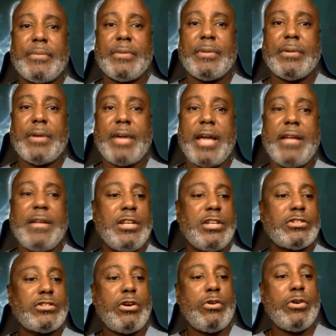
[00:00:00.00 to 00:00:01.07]
Okay,
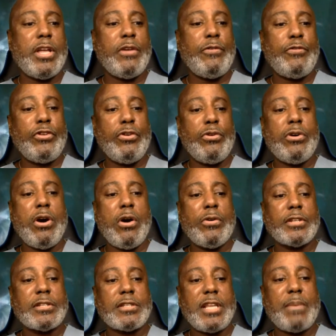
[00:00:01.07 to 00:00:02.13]
so if you go to
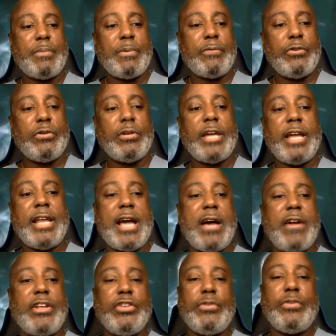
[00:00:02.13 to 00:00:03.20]
sleep, if you lay down
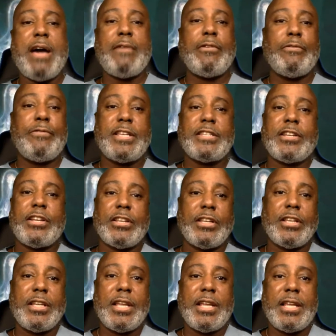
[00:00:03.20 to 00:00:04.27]
and you have a vision
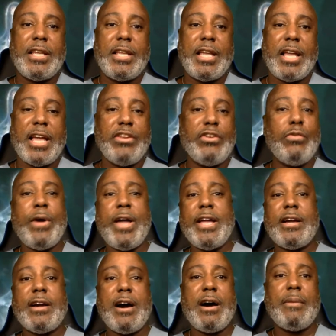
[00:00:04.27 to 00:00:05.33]
and you wake
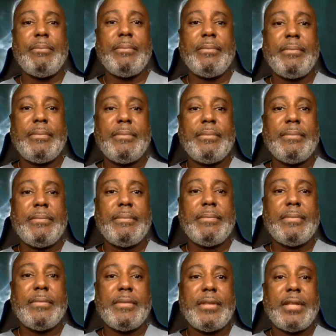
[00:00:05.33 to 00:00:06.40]
up
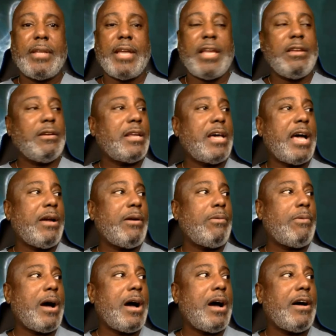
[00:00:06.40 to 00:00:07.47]
and you're like,
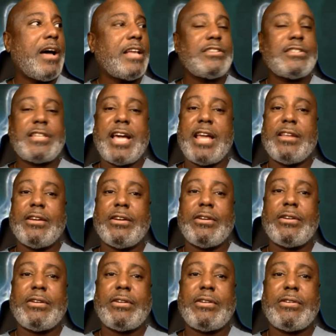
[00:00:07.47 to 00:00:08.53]
wow, I just had a
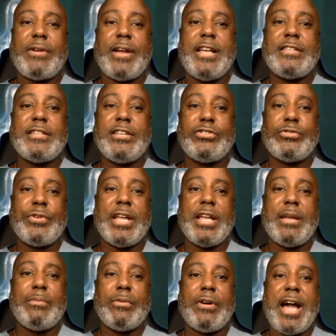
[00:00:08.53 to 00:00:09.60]
crazy
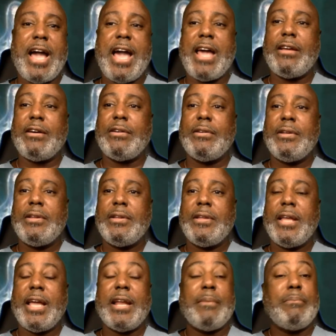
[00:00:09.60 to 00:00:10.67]
dream, or I had a,
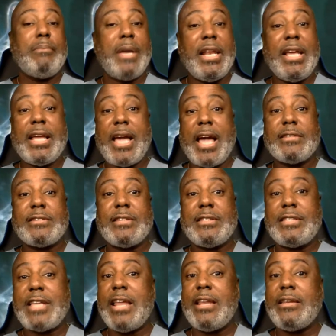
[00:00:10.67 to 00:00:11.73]
and in many cases,
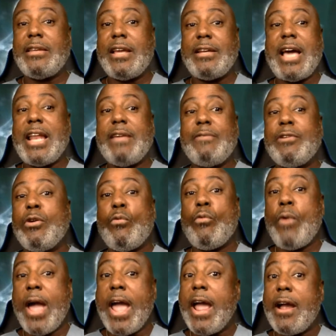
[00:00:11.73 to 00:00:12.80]
they're not even
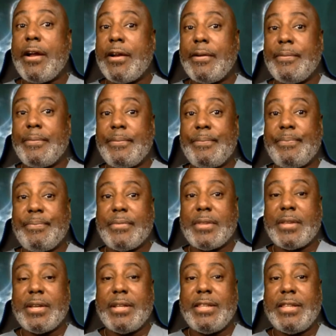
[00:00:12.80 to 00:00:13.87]
aware
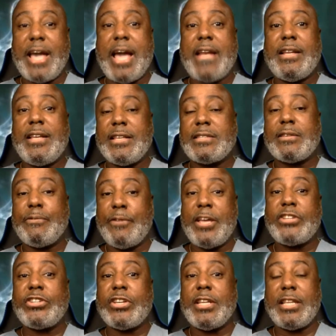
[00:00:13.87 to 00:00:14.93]
that it's a
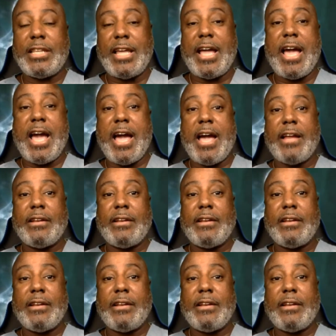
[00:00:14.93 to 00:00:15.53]
vision that they had.